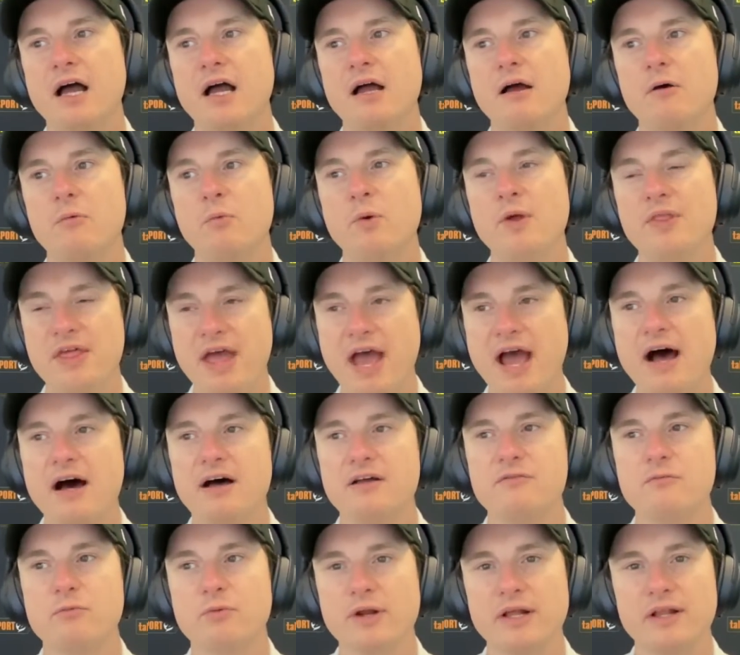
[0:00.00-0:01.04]
Without
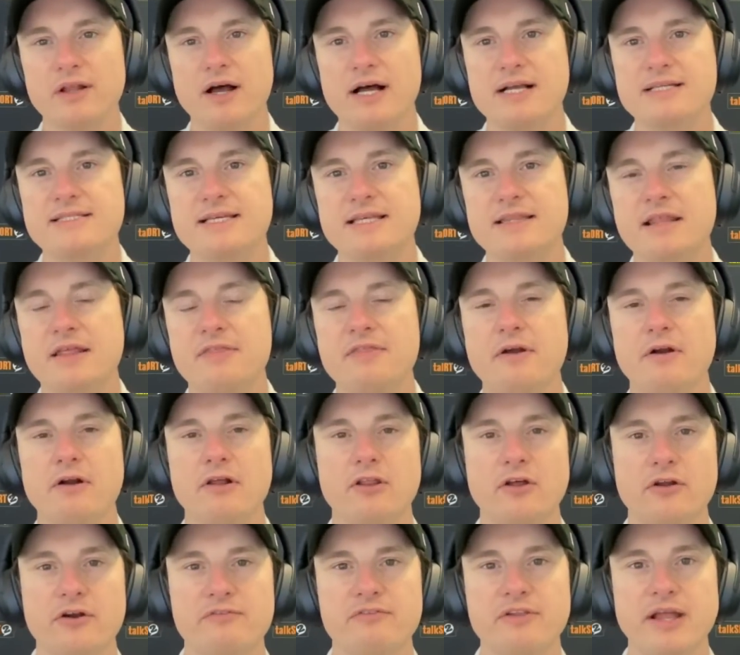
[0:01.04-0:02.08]
realizing that there are a
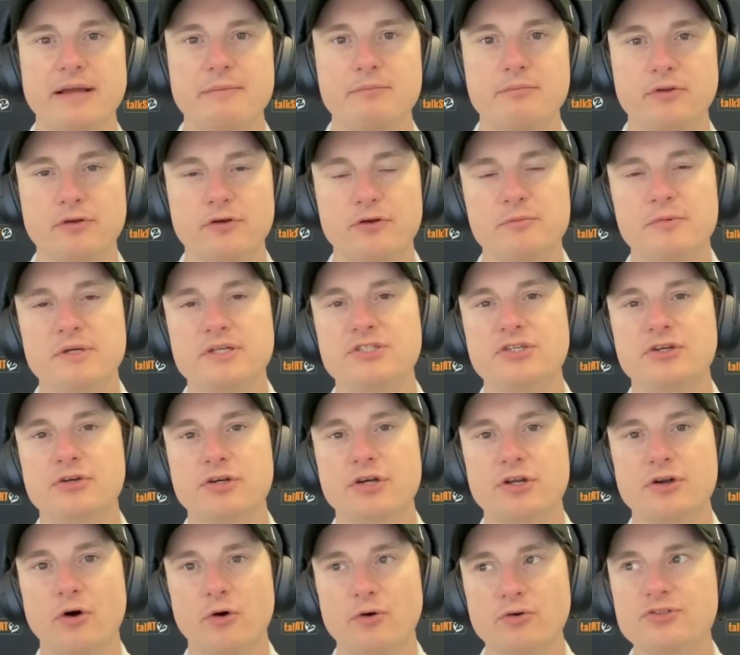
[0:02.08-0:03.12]
lot of late bloomers who can
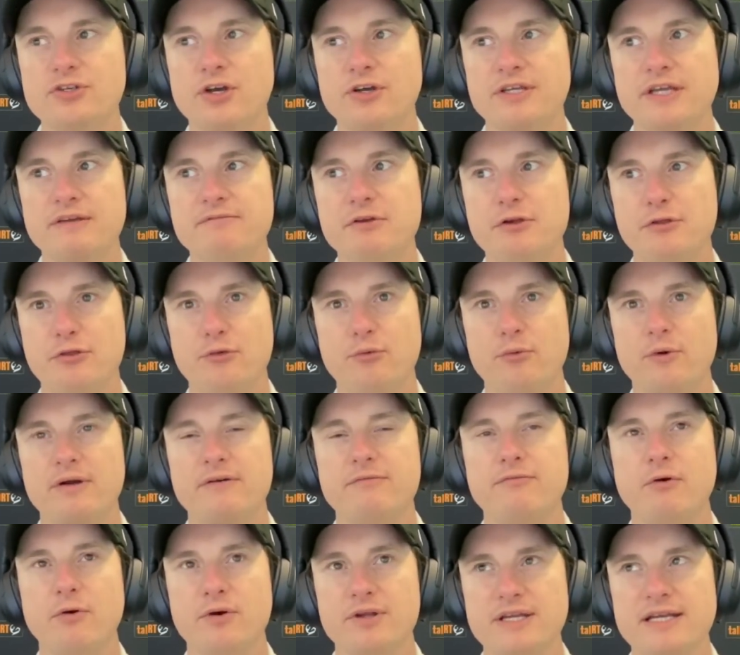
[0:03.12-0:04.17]
also give you 3 or
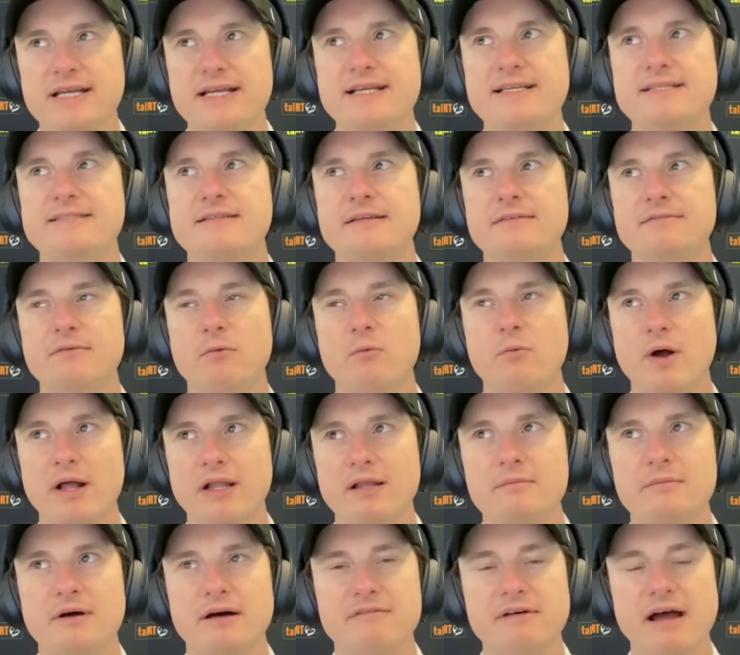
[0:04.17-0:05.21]
4 years of well
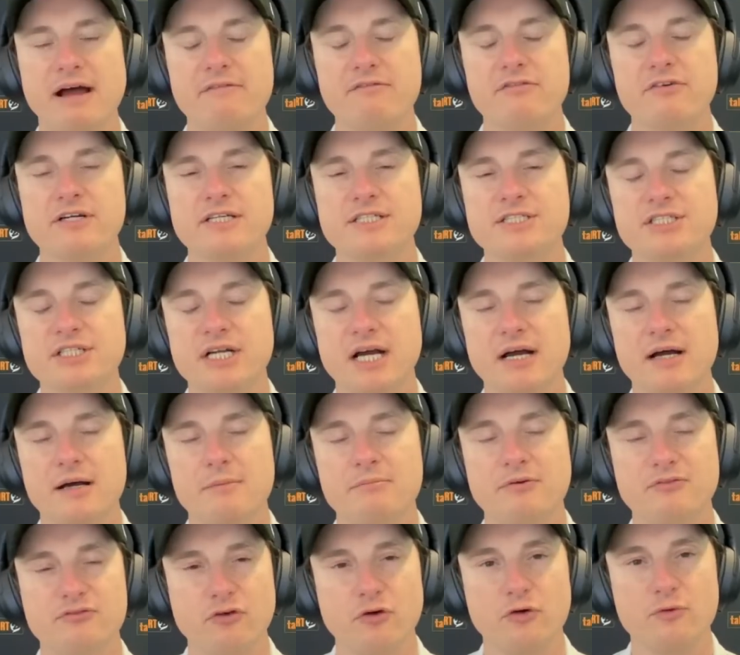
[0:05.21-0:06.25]
above average
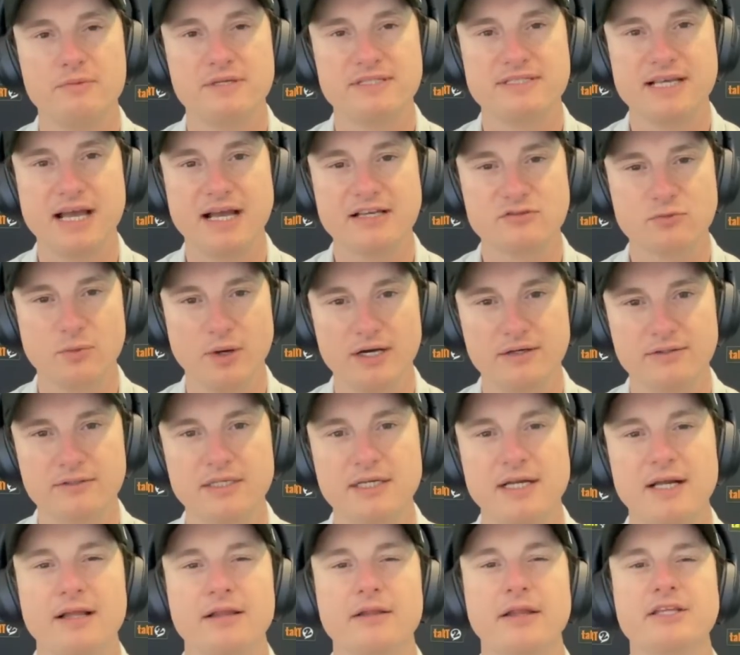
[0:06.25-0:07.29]
performance as well.
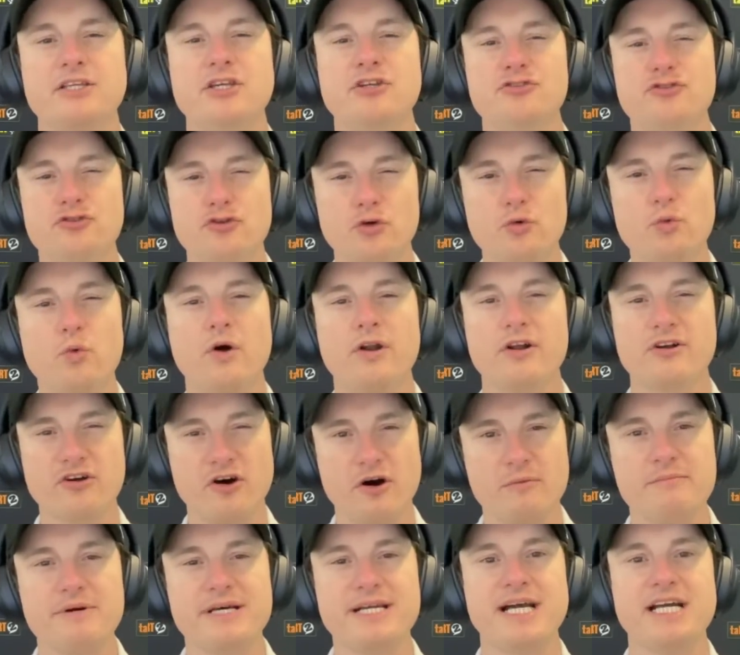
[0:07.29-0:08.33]
Like, you do want a
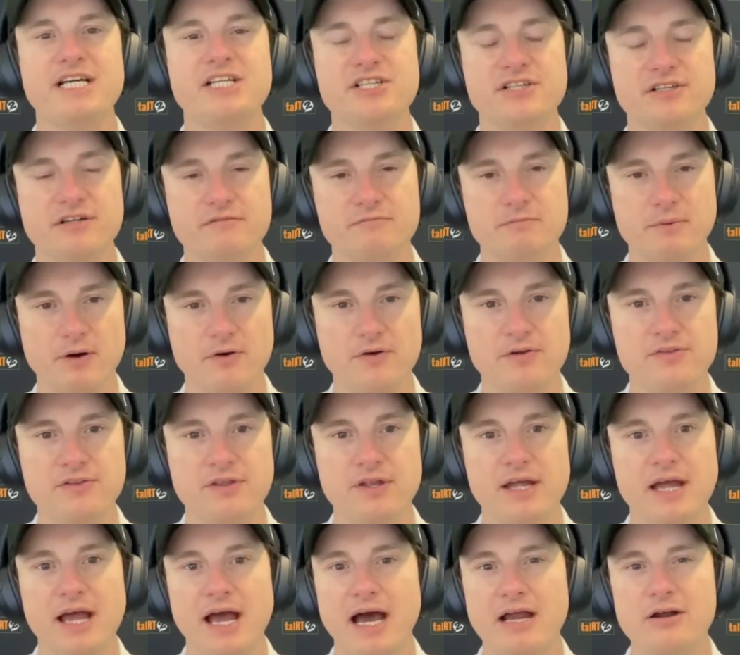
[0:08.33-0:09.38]
combination of both,
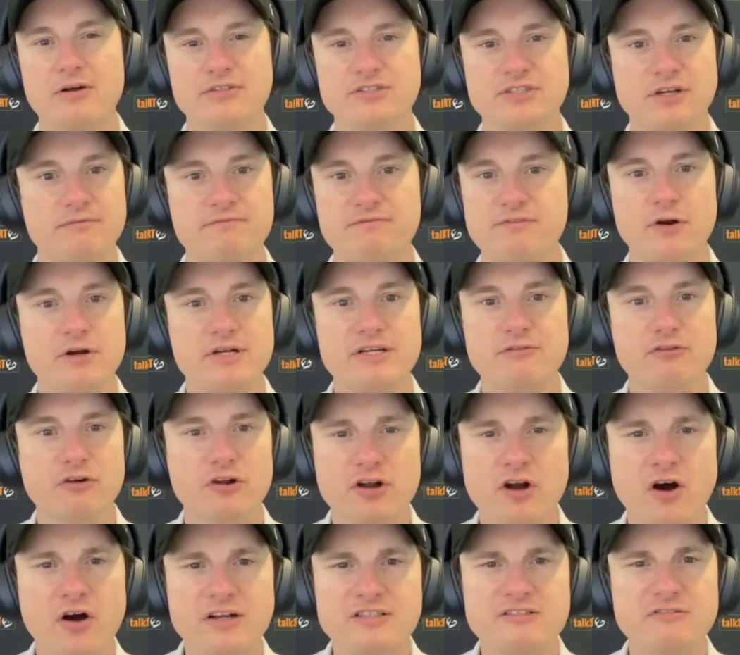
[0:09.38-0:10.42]
and also very different
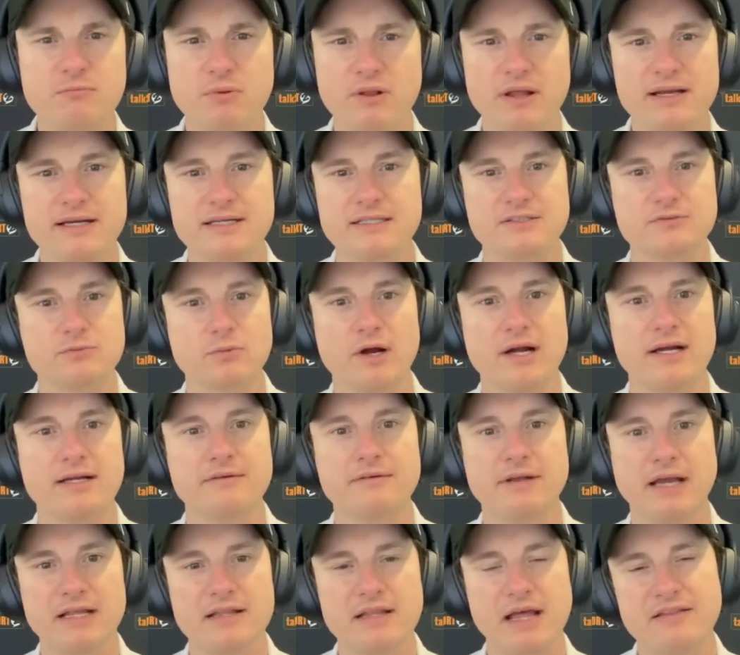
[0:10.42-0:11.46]
kinds of players, right?
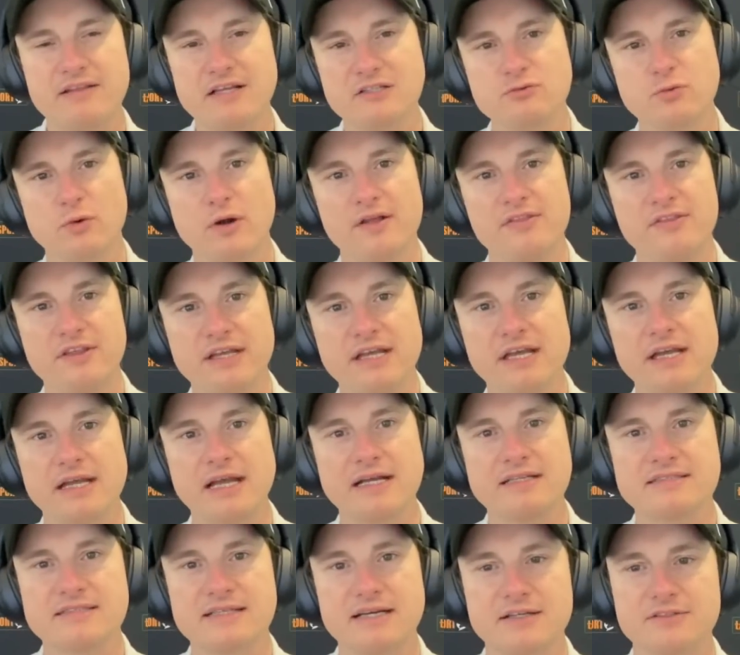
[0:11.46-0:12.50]
And that's where I think it
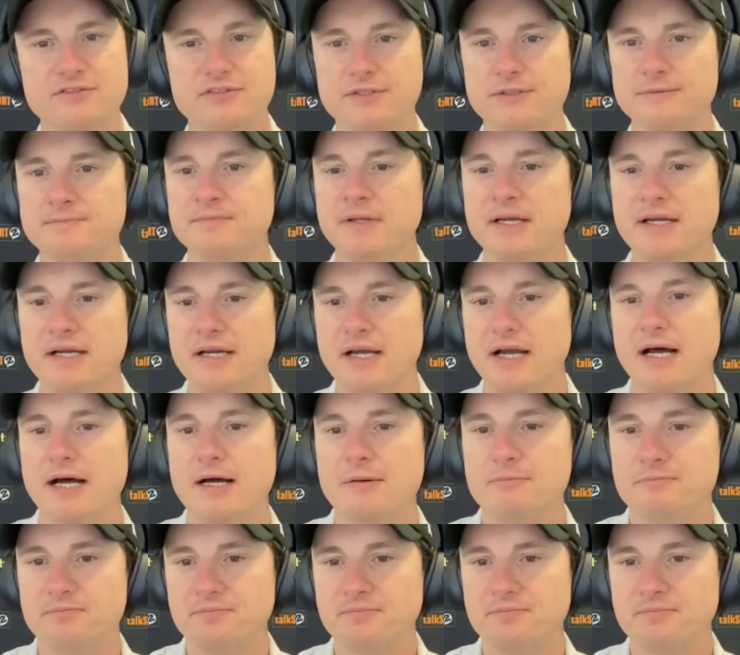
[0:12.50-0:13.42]
gets down to. I